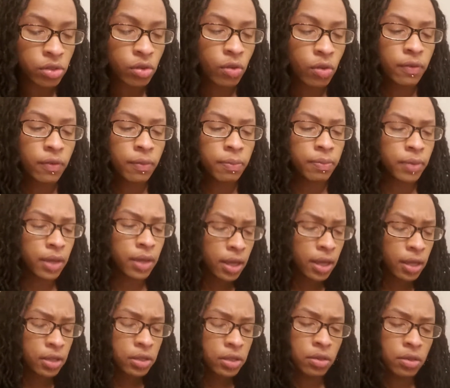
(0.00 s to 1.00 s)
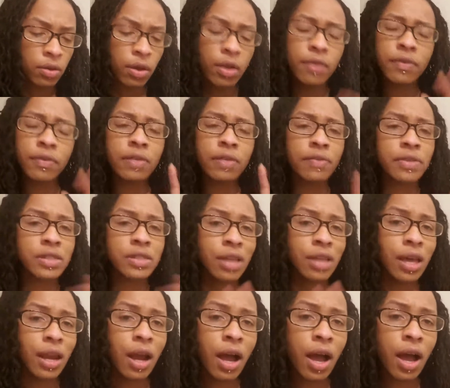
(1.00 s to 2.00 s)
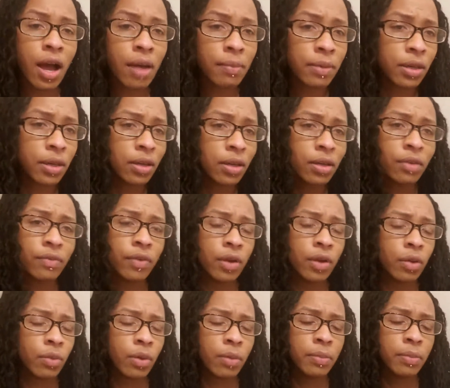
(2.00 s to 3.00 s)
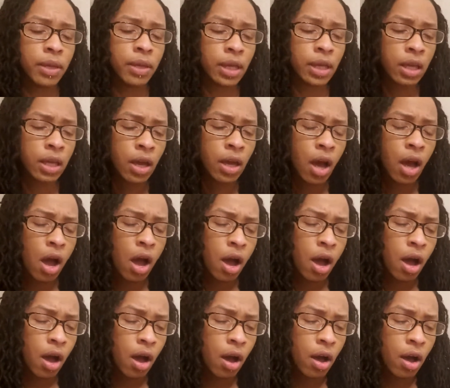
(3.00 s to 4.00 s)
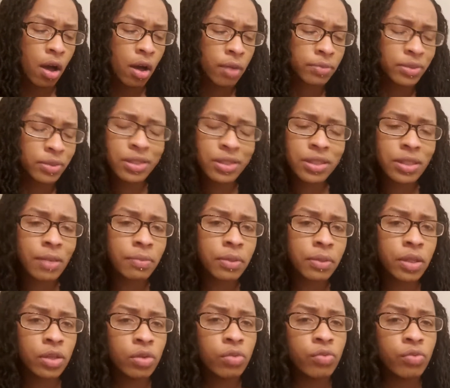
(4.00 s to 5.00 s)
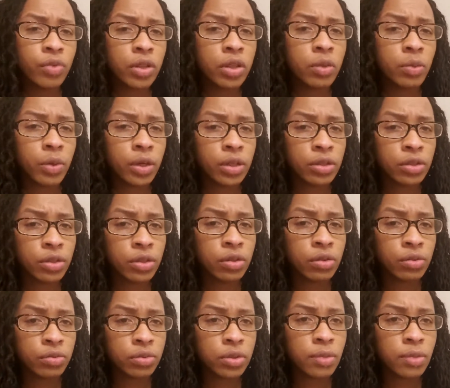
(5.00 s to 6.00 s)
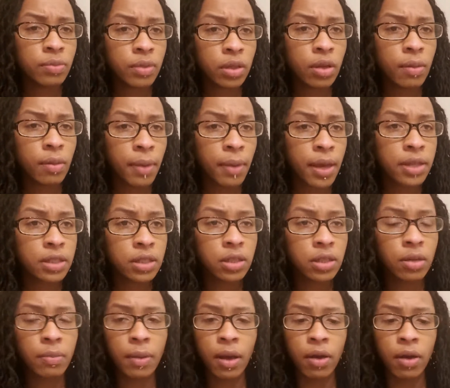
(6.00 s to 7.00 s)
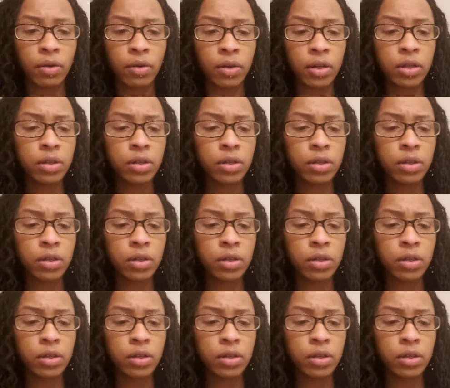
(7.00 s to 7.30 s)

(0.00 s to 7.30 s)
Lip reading: So Cancer, even if it's not a hobby, it could very well be just something you really want to do, something you're passionate about.